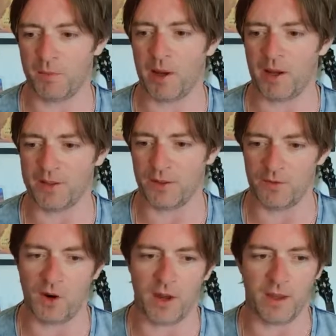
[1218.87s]

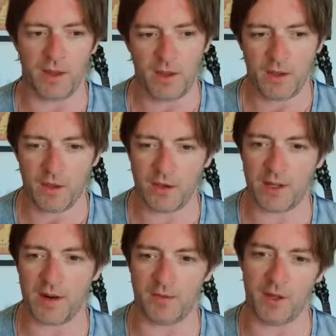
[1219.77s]
person, right, you
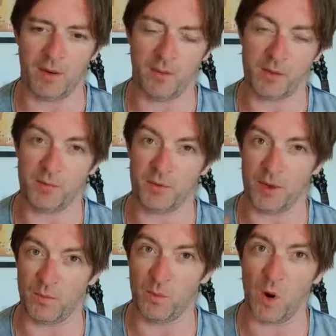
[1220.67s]
can have the numbers
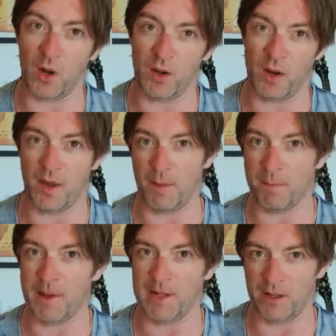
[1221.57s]
between 1 and
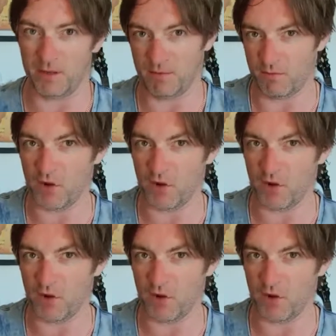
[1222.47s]
1,000,000,